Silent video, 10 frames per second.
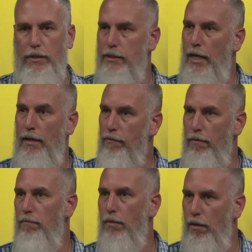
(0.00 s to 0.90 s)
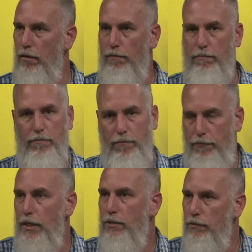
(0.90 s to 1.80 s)
Inside of a
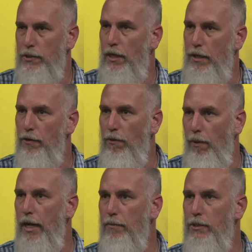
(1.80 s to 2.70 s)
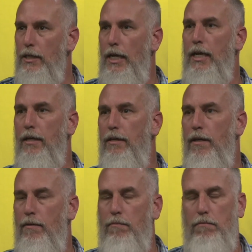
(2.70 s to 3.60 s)
fitness facility or a YMCA.
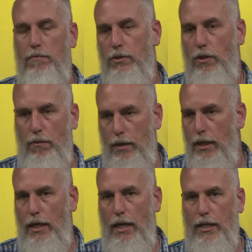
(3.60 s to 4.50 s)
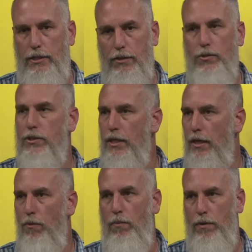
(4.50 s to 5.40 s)
So it's
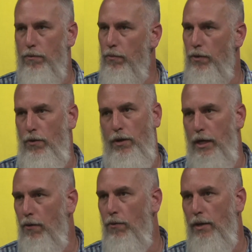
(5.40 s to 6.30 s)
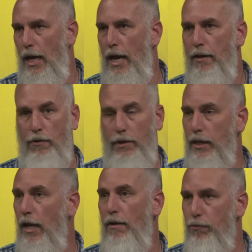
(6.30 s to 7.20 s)
interesting. We're learning a whole lot.
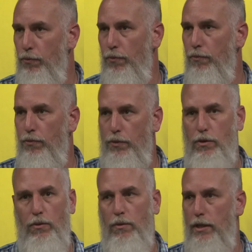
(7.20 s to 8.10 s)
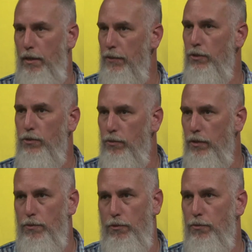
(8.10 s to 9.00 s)
Learning a lot through you and the
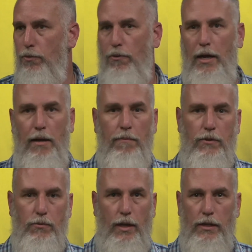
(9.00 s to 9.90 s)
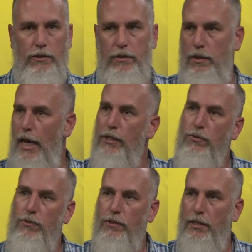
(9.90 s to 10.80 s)
WSU Esports program, as well as the high
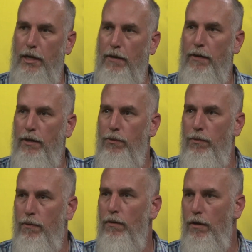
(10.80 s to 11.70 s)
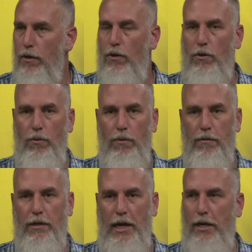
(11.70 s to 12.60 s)
schools in the area who
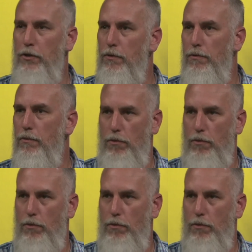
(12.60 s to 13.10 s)
are kind of